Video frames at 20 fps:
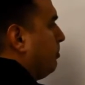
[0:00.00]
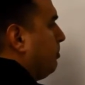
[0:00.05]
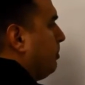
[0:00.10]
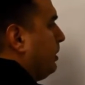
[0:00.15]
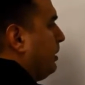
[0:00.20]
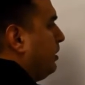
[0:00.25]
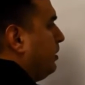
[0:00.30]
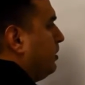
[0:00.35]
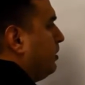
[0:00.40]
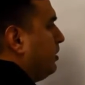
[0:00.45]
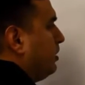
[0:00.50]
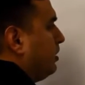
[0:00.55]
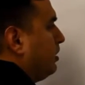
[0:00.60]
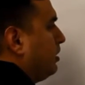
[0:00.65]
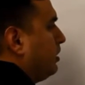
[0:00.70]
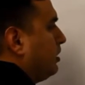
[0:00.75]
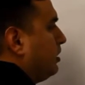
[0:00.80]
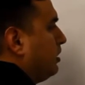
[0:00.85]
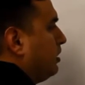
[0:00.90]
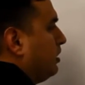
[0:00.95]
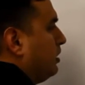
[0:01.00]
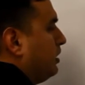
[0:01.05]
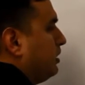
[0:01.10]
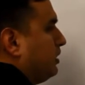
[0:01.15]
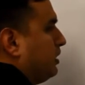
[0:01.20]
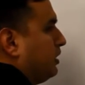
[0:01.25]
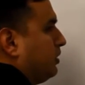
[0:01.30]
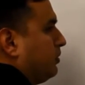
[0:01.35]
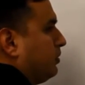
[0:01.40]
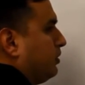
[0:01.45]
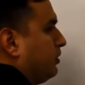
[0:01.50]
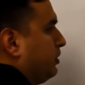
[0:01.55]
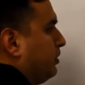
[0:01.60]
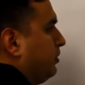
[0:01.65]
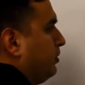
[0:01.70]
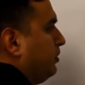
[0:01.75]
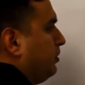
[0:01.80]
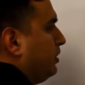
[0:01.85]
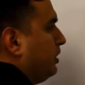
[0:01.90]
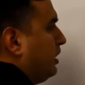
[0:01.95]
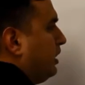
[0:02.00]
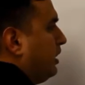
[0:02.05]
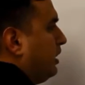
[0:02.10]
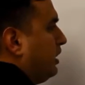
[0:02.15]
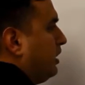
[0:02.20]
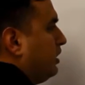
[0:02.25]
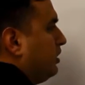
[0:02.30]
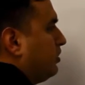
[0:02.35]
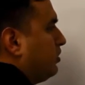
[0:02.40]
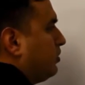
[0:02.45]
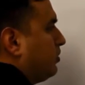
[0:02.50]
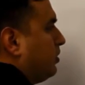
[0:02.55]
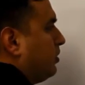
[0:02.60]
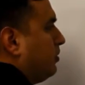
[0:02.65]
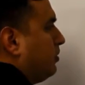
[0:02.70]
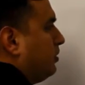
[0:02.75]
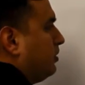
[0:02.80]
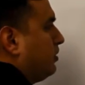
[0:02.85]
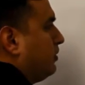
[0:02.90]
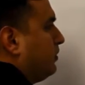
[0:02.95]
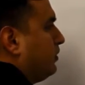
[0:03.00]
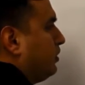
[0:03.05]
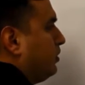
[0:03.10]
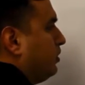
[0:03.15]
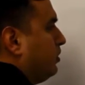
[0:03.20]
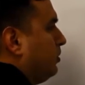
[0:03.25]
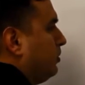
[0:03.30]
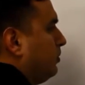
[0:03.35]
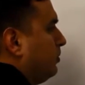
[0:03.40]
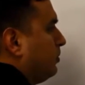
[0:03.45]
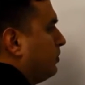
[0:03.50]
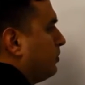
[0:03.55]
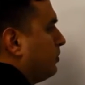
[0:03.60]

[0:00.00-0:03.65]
PR is equal to k square root of 2.